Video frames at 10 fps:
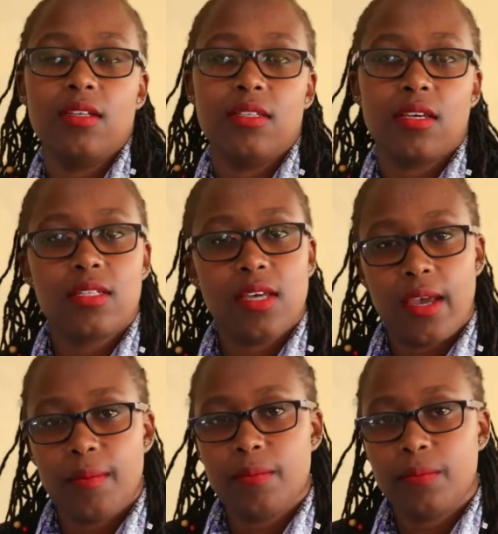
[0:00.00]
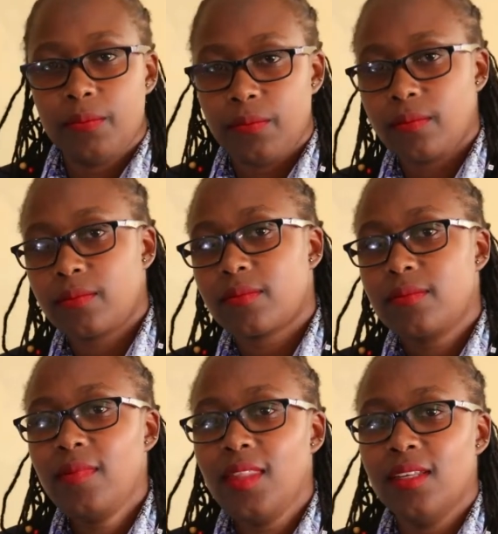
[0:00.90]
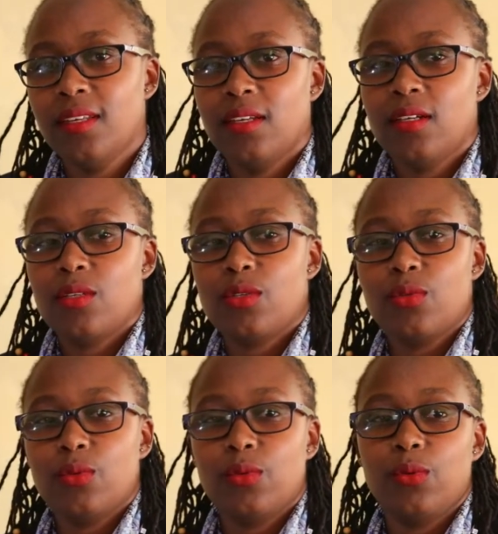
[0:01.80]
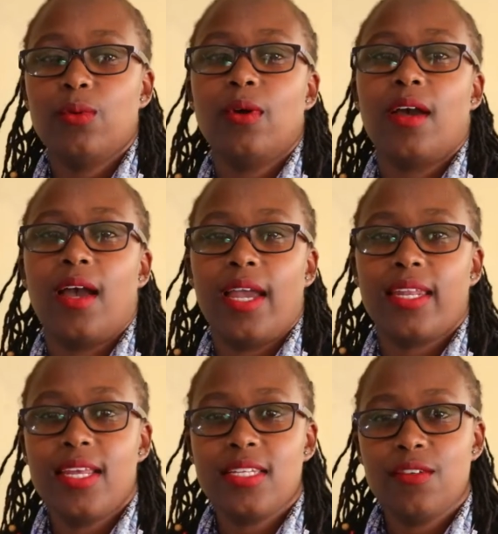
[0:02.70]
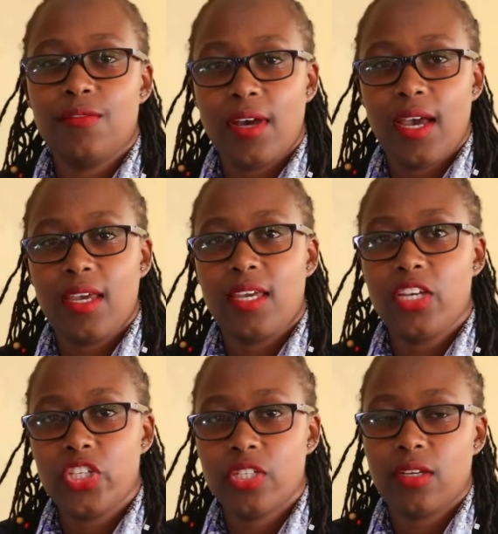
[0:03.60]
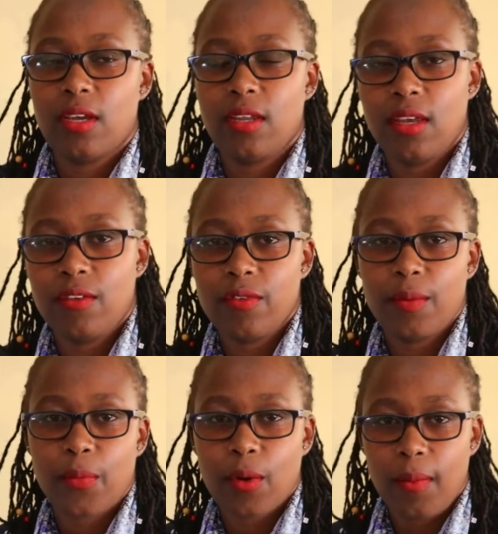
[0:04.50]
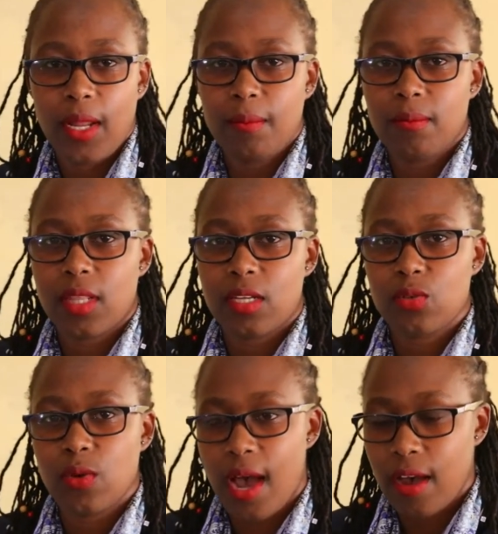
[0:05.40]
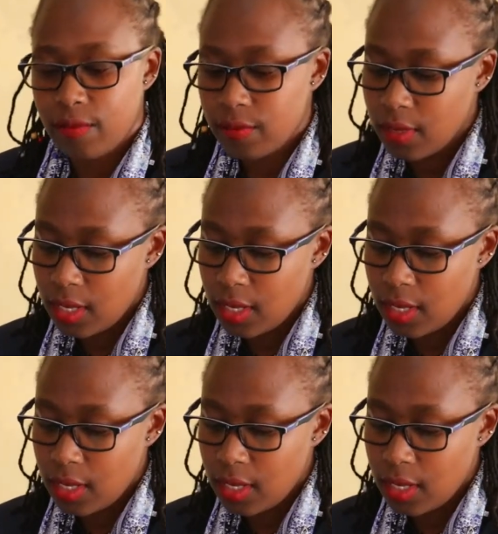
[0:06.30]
Take time to identify each and every problem that you have.